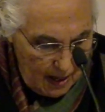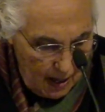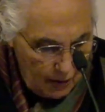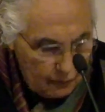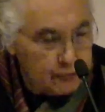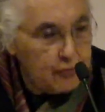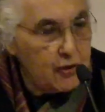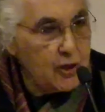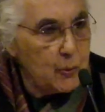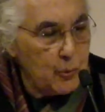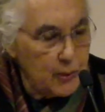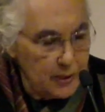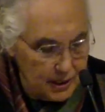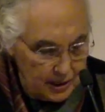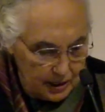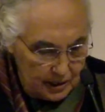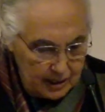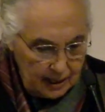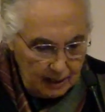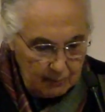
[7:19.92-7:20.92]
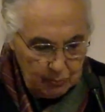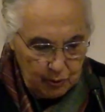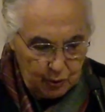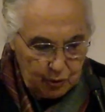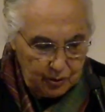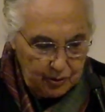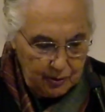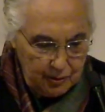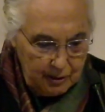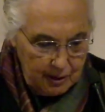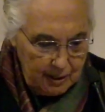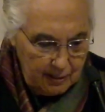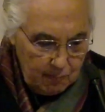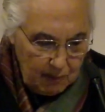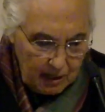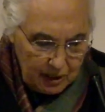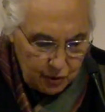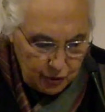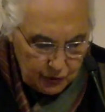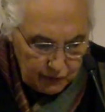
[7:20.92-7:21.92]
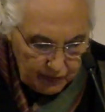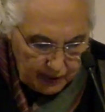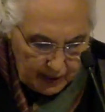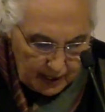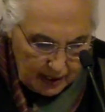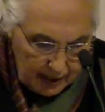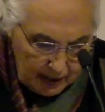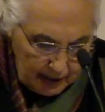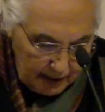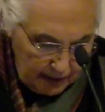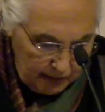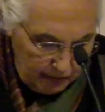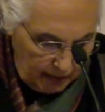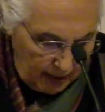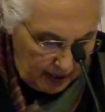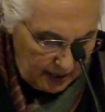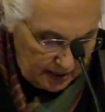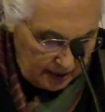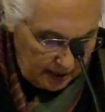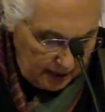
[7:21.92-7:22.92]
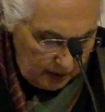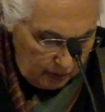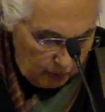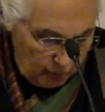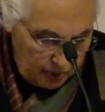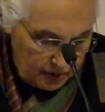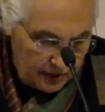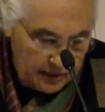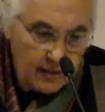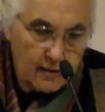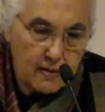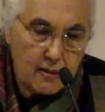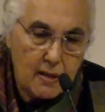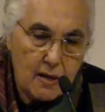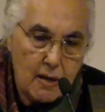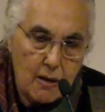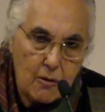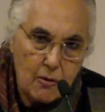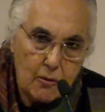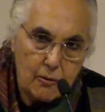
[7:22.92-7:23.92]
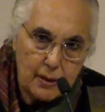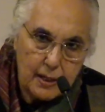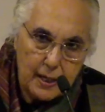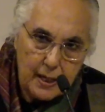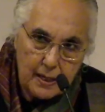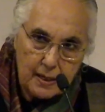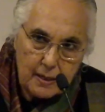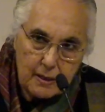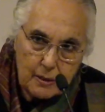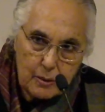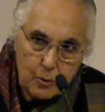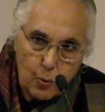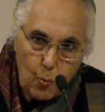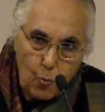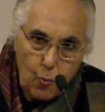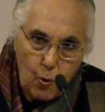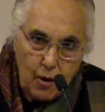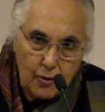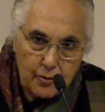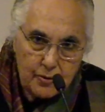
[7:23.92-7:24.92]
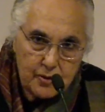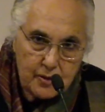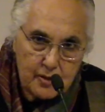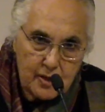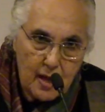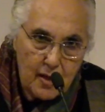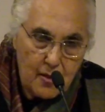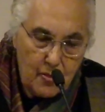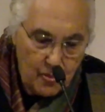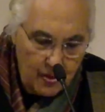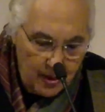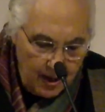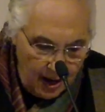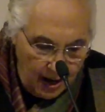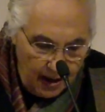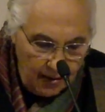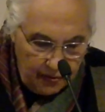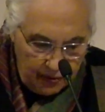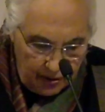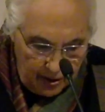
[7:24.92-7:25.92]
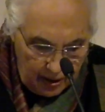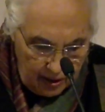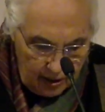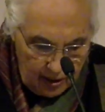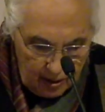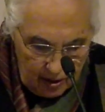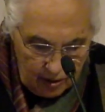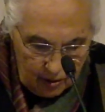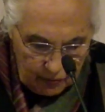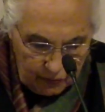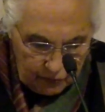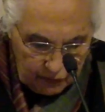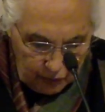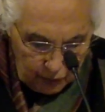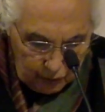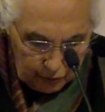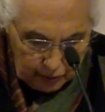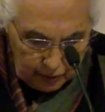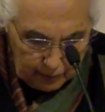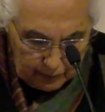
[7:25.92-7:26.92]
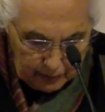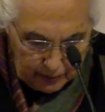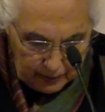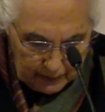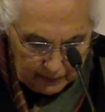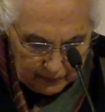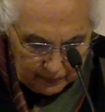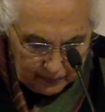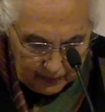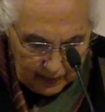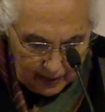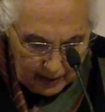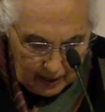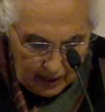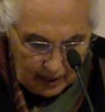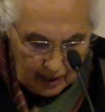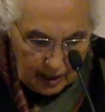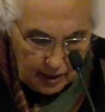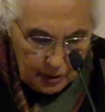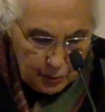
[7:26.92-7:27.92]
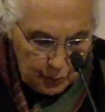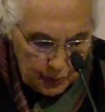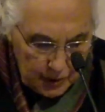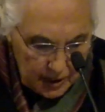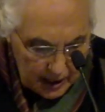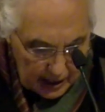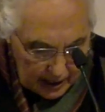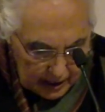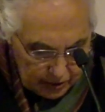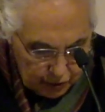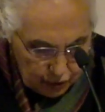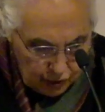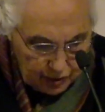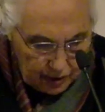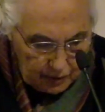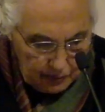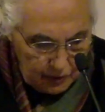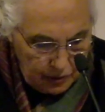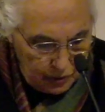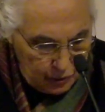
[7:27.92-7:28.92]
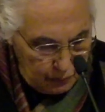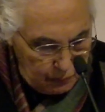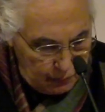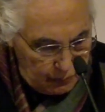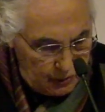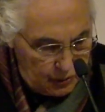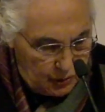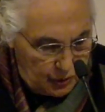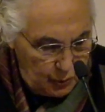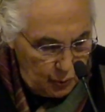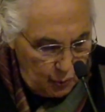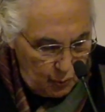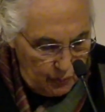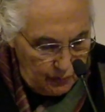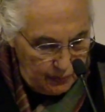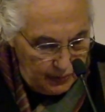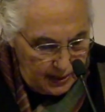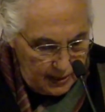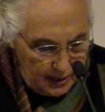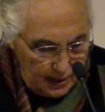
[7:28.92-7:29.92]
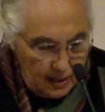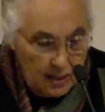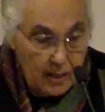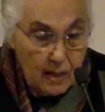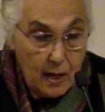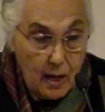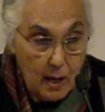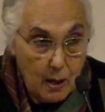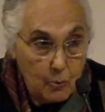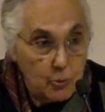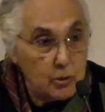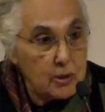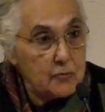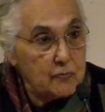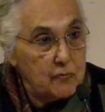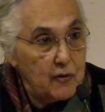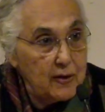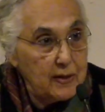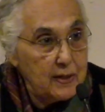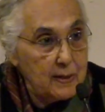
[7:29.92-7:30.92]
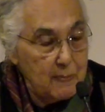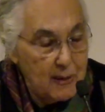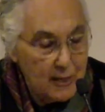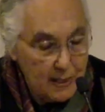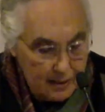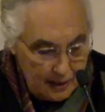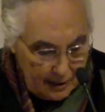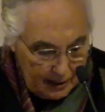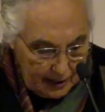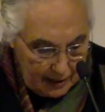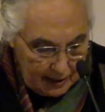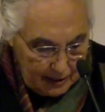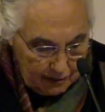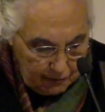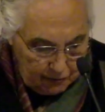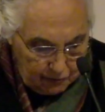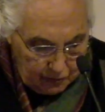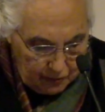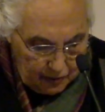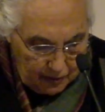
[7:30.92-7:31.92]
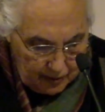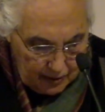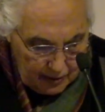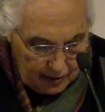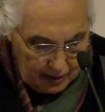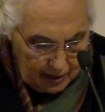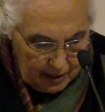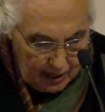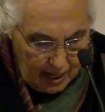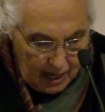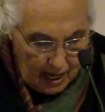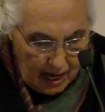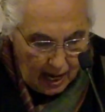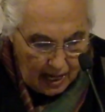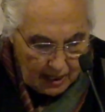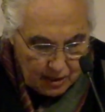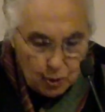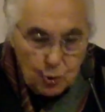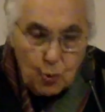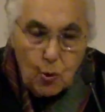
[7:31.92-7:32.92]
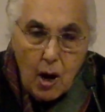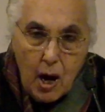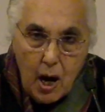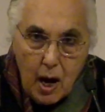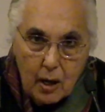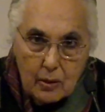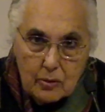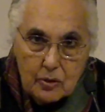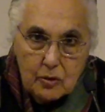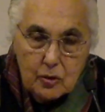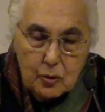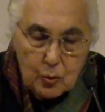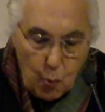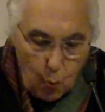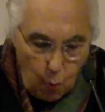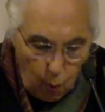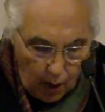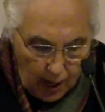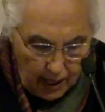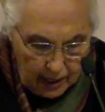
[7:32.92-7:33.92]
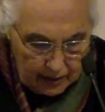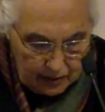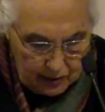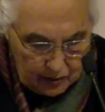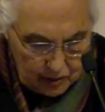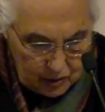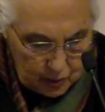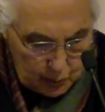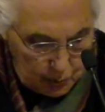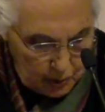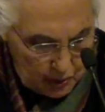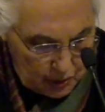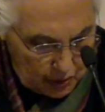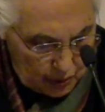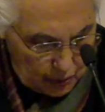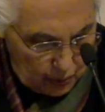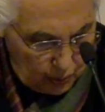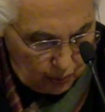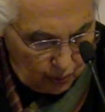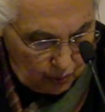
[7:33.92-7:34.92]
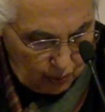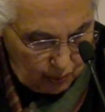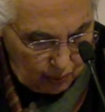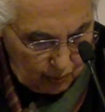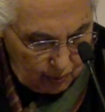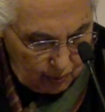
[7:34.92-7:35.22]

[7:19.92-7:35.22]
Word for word: A frequent assumption in much of the earlier writing was that the Orient was the other of Europe. It was legitimate to presume that India was fundamentally different and to ask why this was so.